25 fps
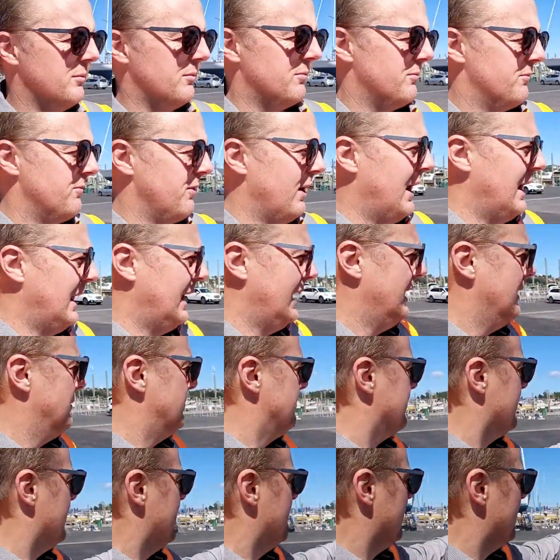Really
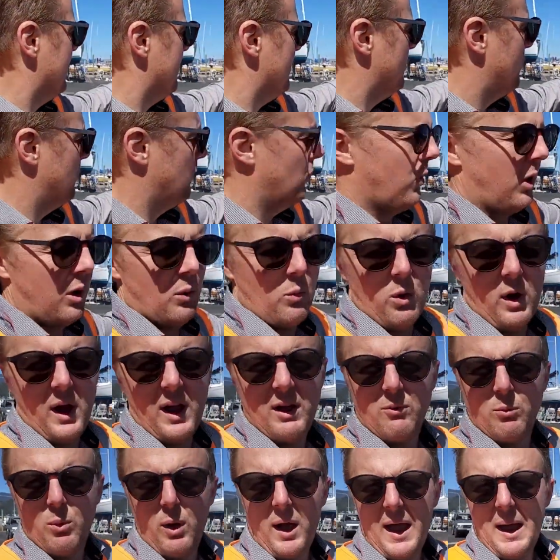
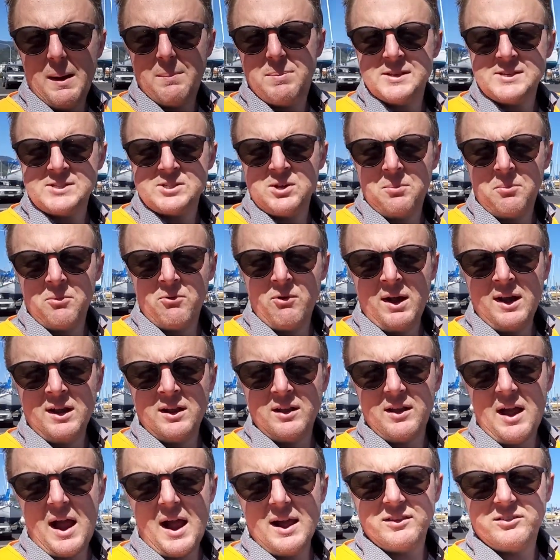what happens on marina
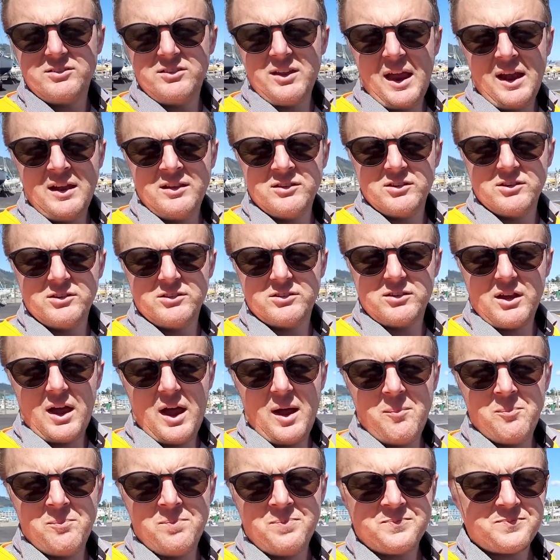hard stands is
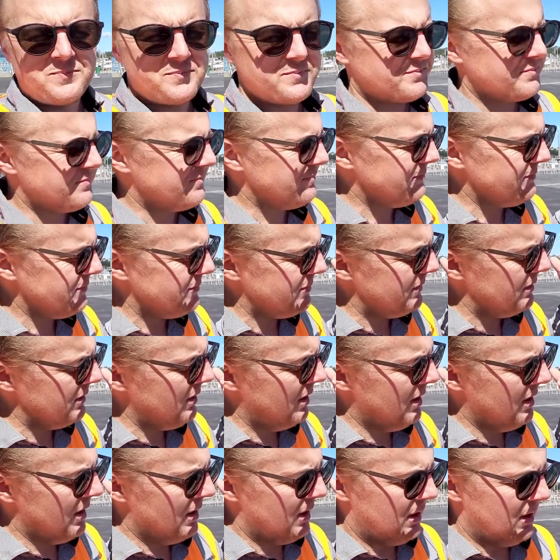
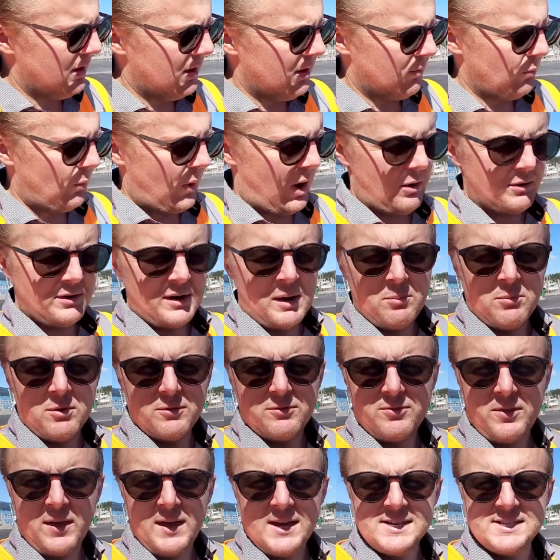well, a number
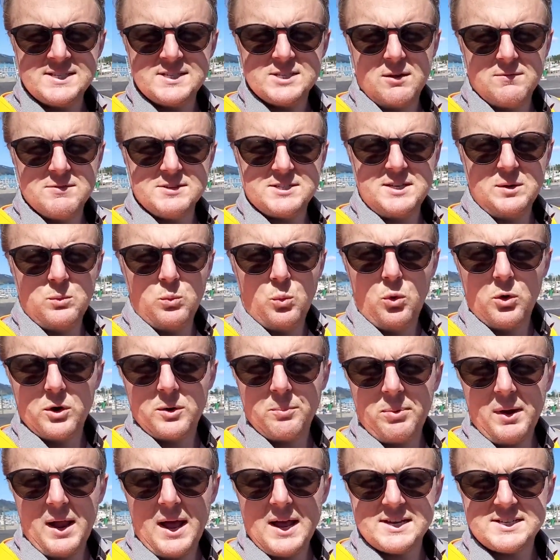of things. Obviously water
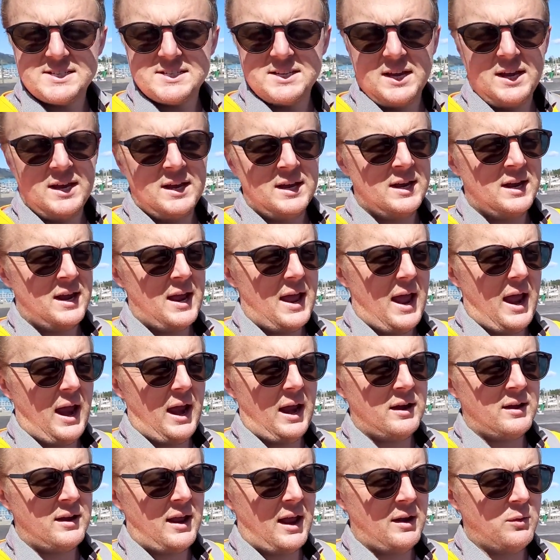blasting
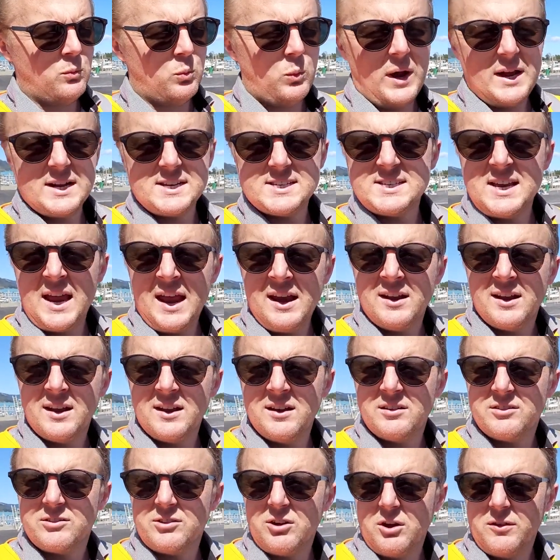and wet
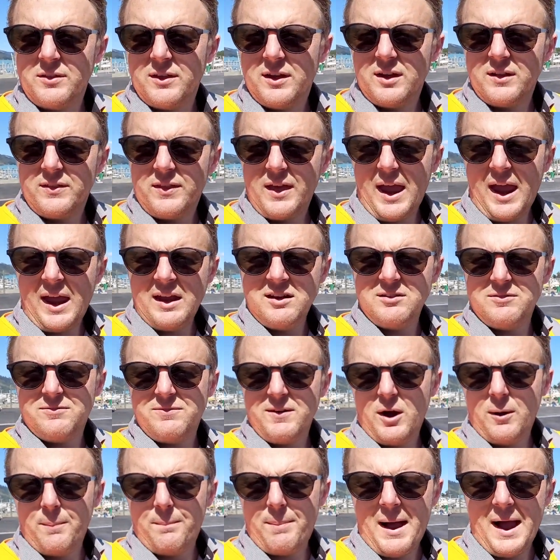sanding. So the
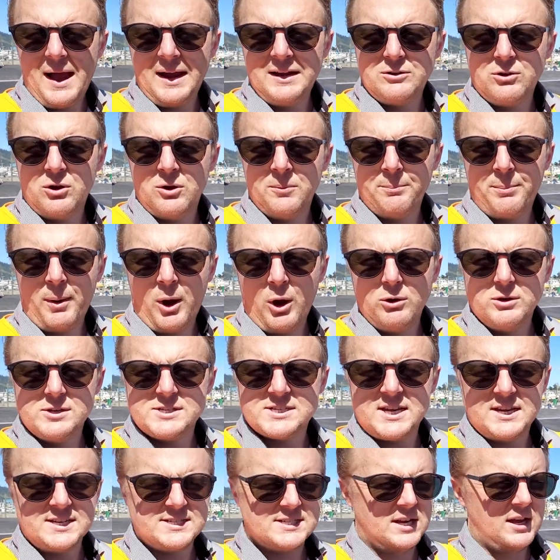anti-foul paint on boats
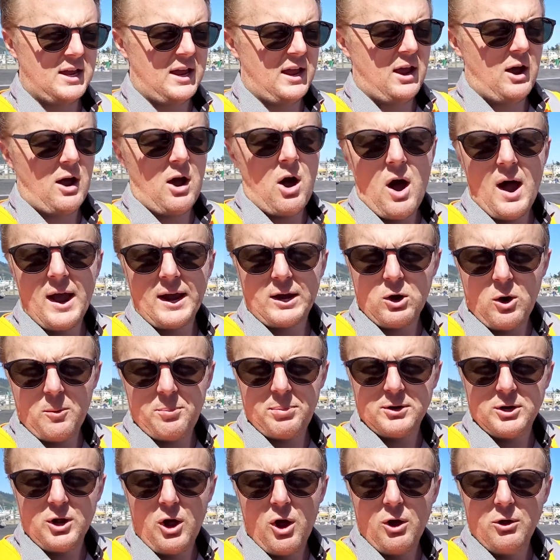has a high
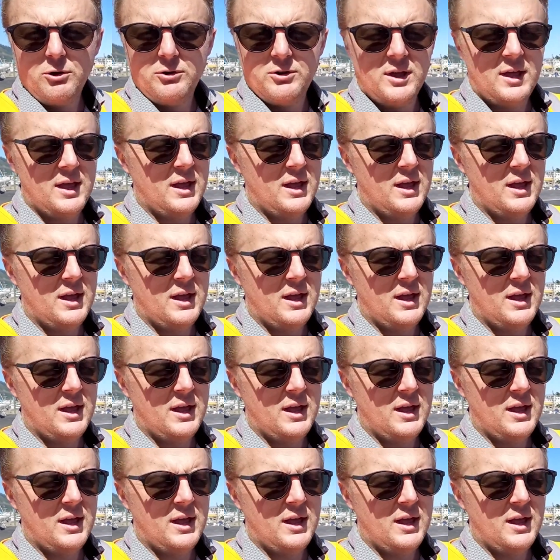copper load.